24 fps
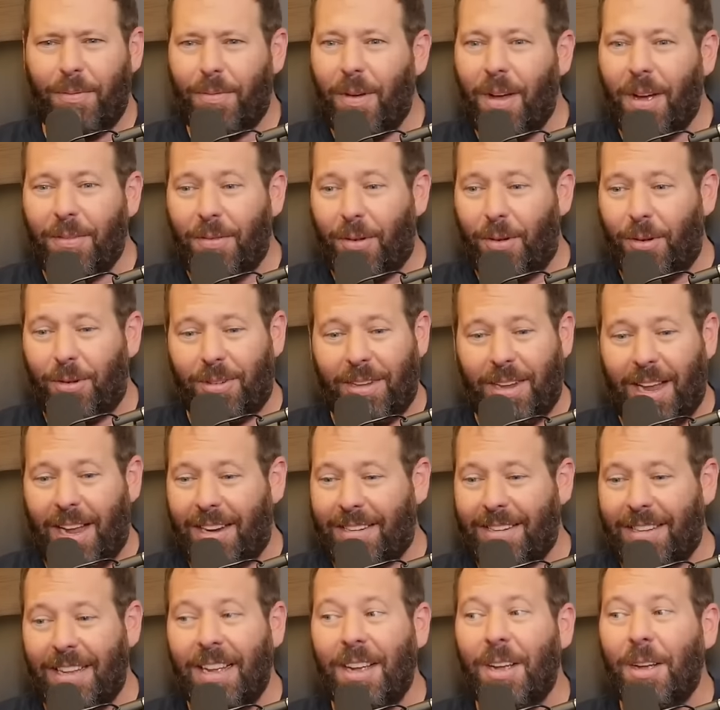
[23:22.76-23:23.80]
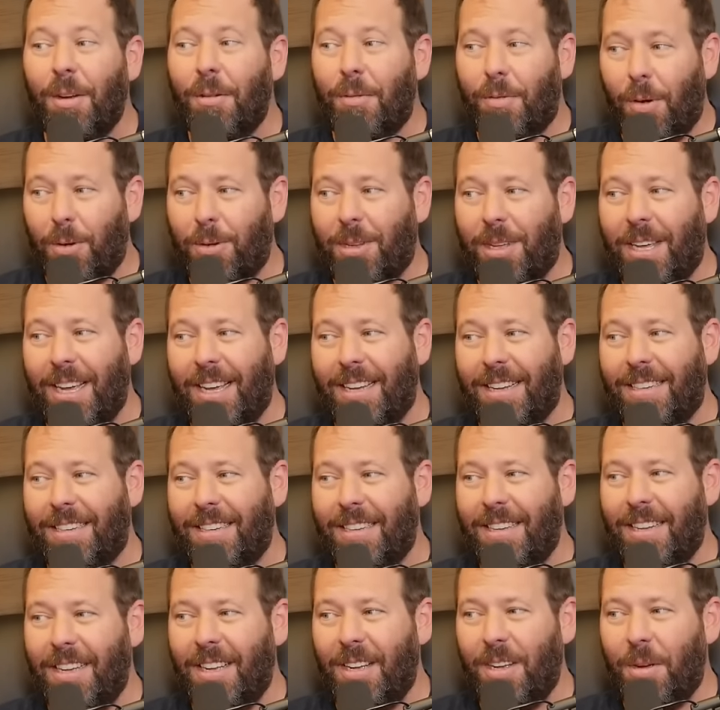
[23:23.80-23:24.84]
fuck first sex first kiss
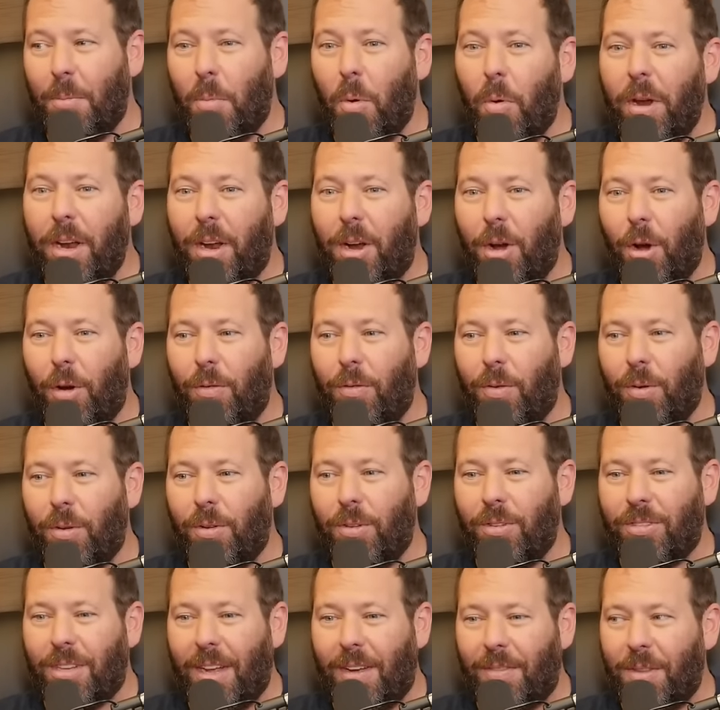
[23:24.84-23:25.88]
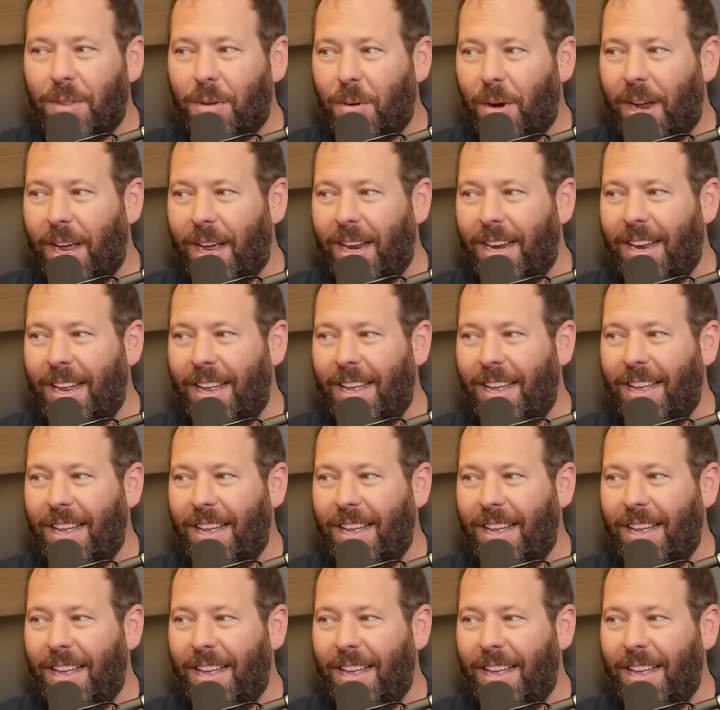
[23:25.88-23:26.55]
marie koval seventh grade